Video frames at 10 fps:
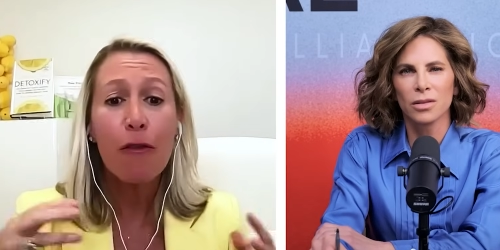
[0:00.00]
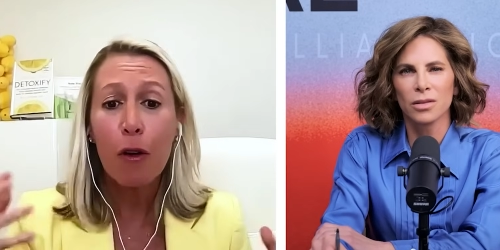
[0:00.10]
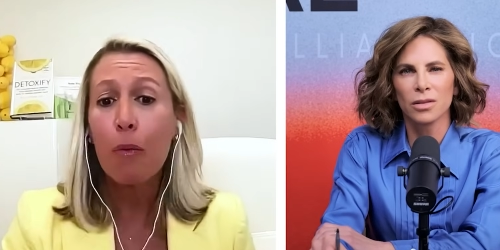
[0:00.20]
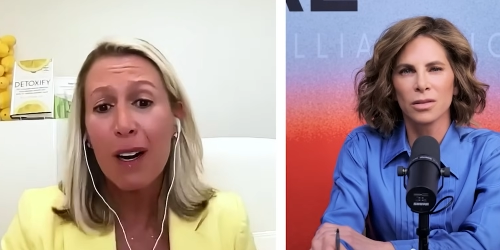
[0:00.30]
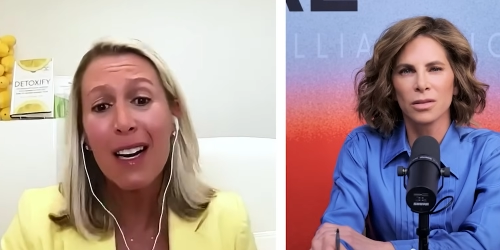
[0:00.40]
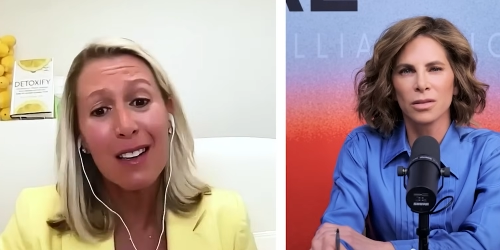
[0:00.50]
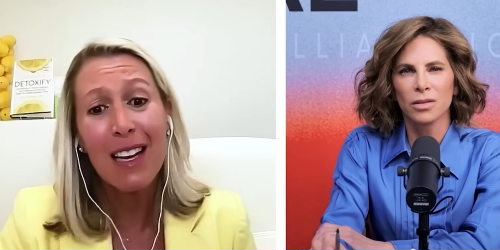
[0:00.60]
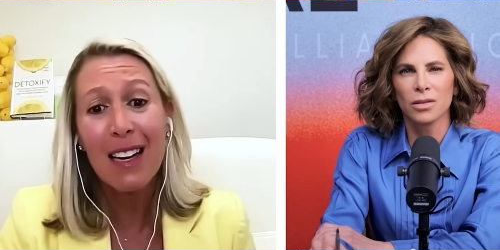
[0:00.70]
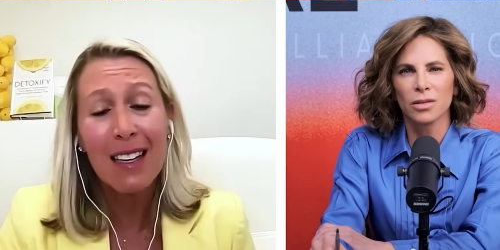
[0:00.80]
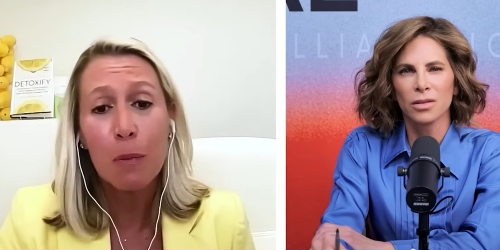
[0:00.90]
Speaker 1: for pretty
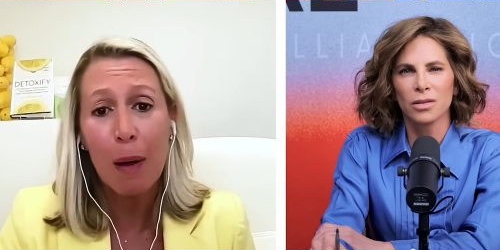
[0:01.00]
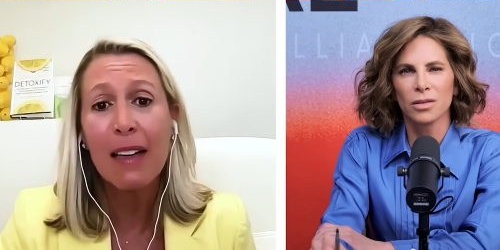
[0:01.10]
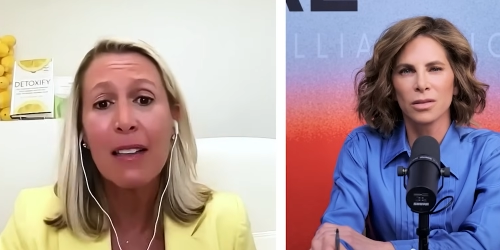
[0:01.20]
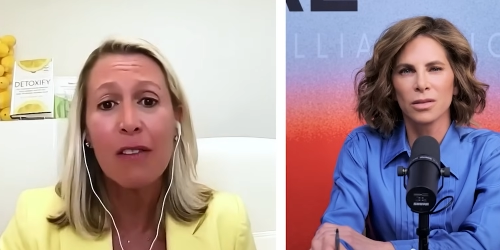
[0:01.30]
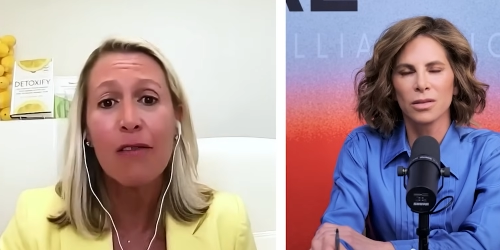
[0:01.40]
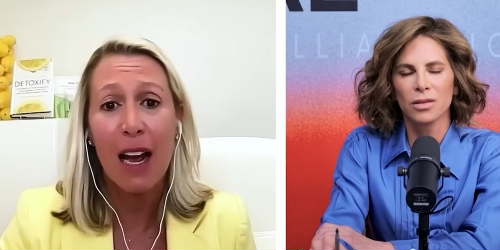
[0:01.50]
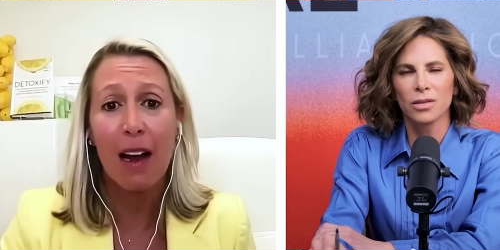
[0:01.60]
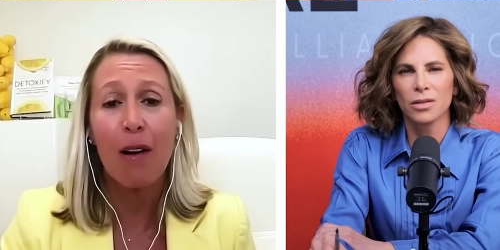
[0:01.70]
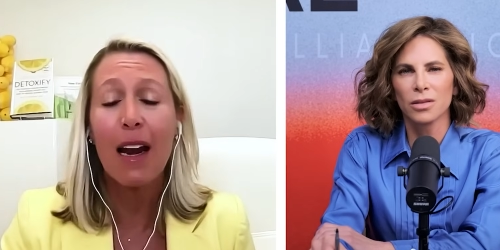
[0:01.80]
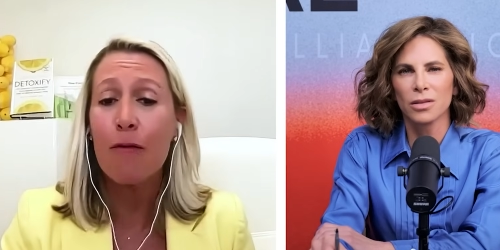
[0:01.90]
inexpensive
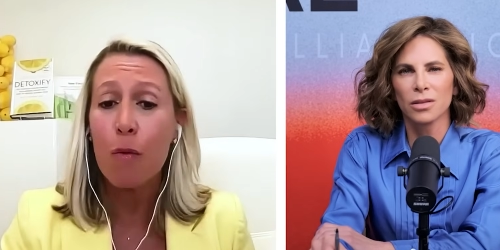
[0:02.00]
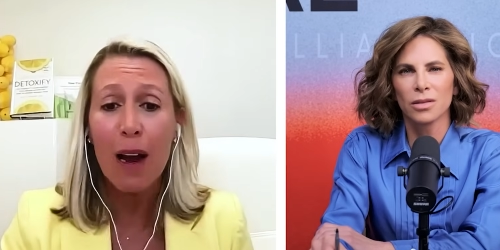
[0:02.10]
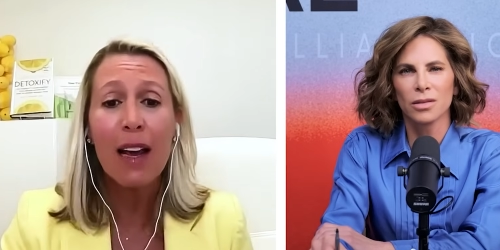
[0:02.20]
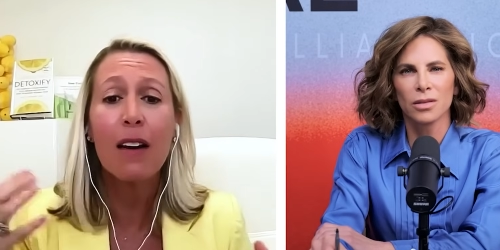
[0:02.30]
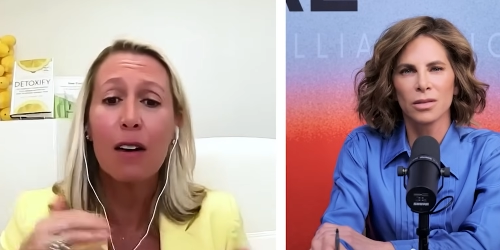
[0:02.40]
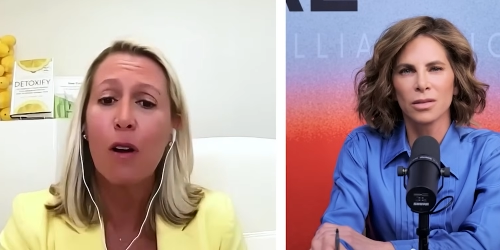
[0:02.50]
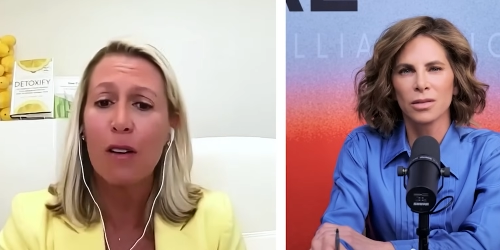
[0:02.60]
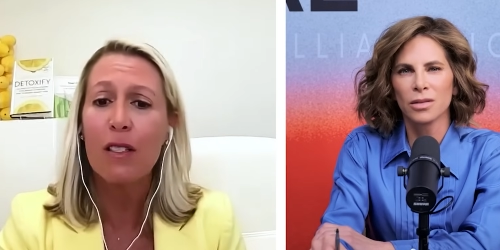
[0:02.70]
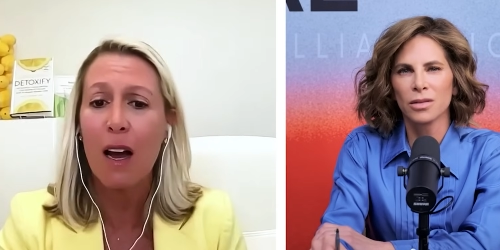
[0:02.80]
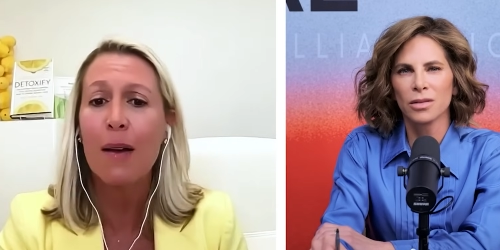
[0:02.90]
now. And I've waited a
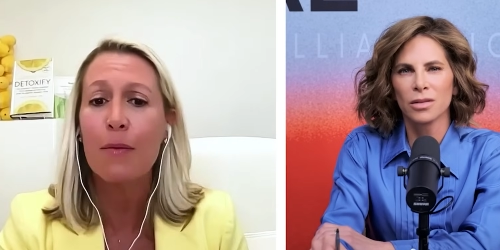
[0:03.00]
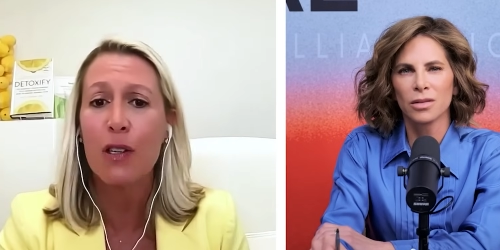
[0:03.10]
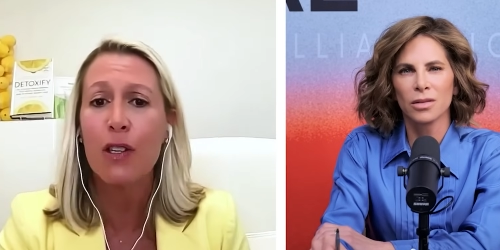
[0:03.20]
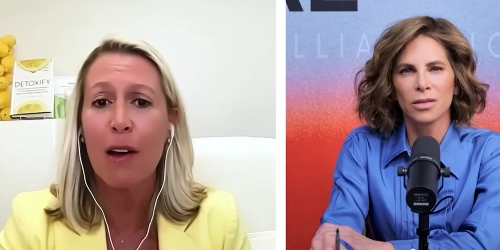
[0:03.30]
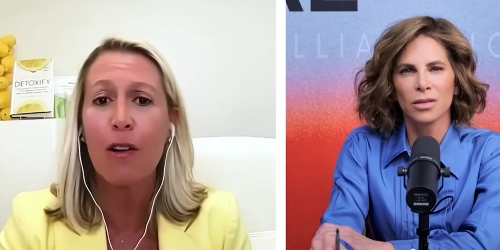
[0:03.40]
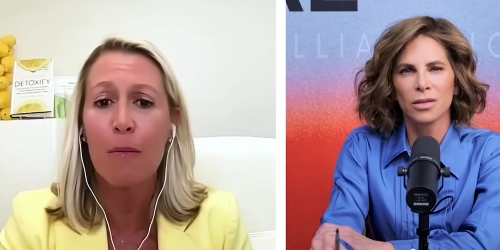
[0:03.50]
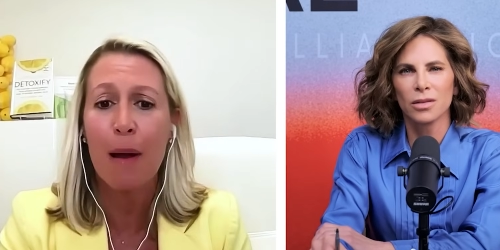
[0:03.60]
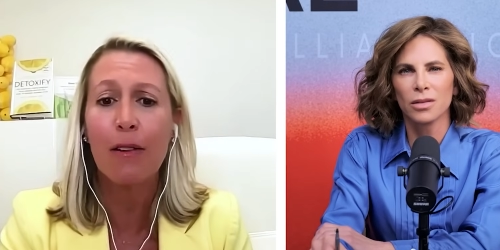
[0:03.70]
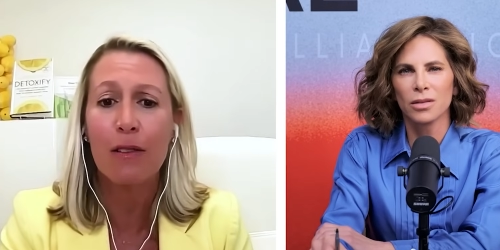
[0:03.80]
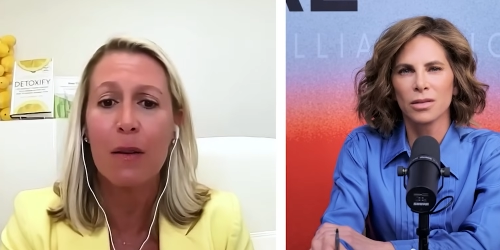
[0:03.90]
long time to shout on
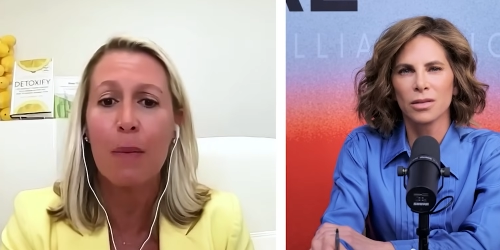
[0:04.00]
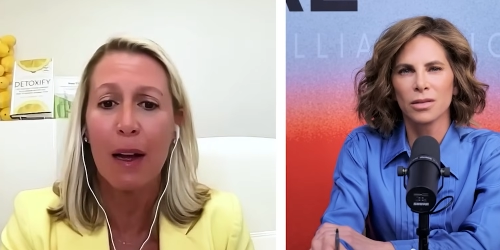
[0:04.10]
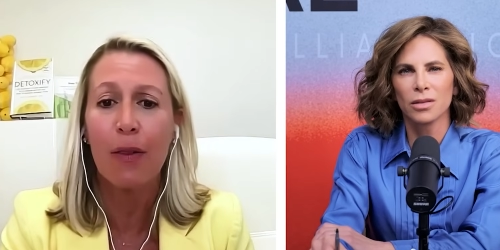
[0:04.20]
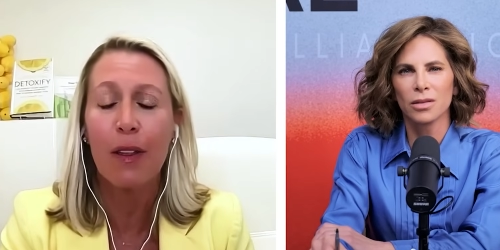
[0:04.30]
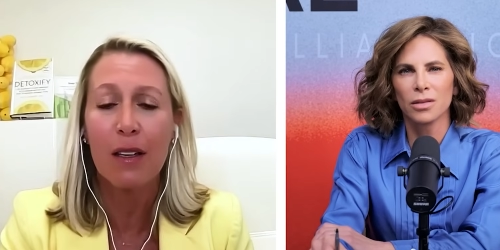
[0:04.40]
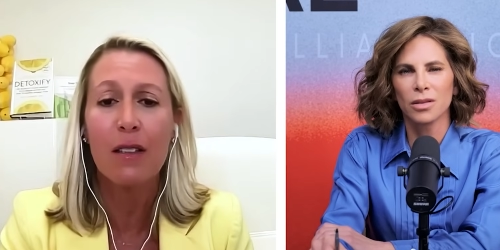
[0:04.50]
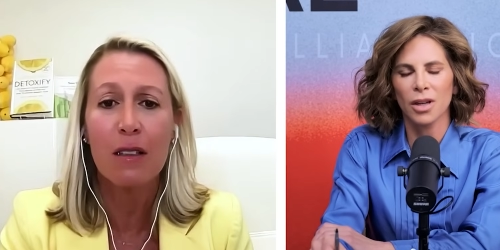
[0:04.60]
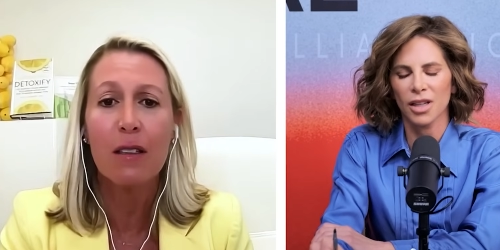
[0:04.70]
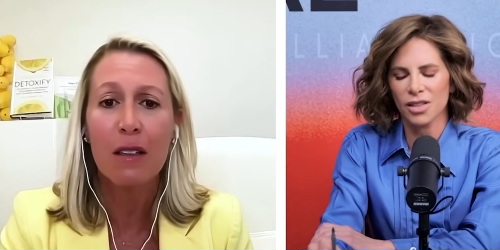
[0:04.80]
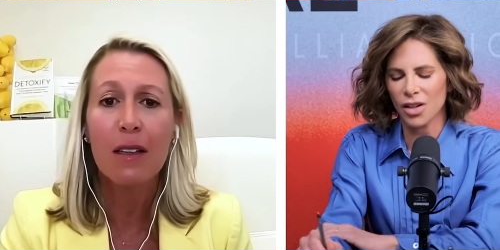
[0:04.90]
mountains about
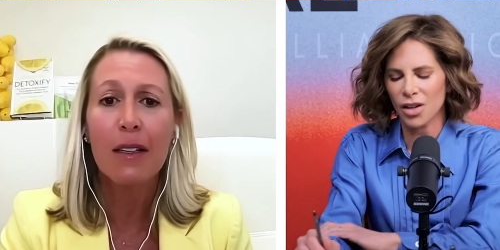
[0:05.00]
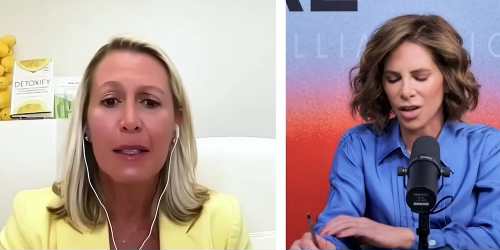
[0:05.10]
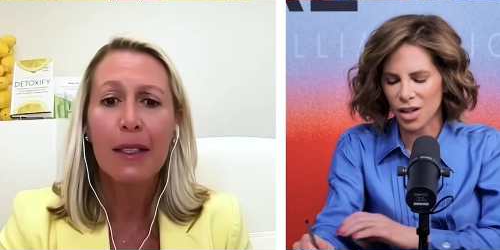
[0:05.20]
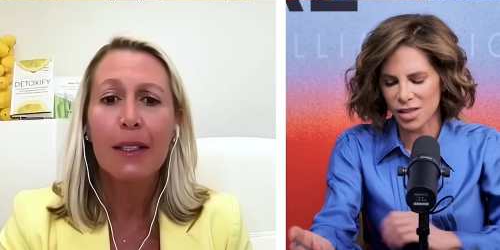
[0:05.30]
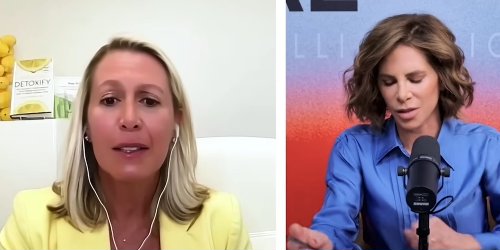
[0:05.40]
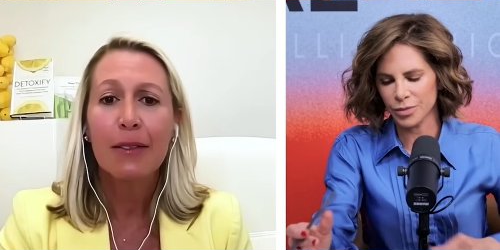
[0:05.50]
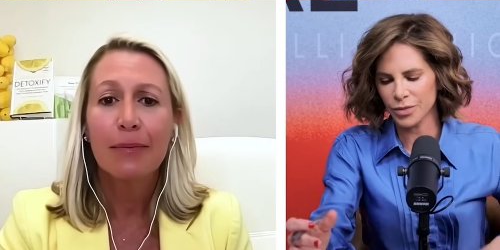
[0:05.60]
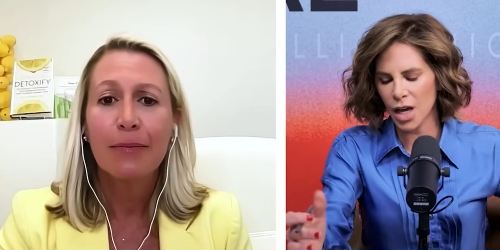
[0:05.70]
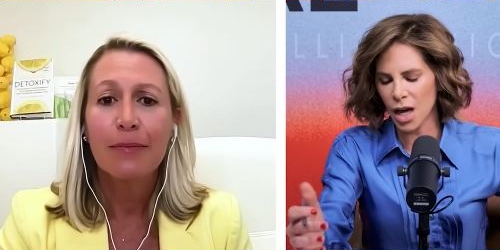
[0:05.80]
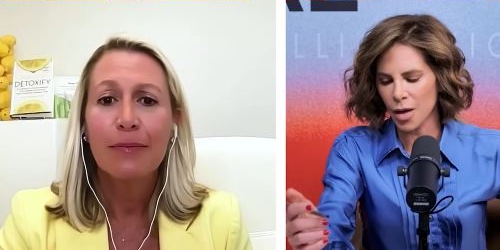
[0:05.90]
this. That's
Speaker 2: awesome.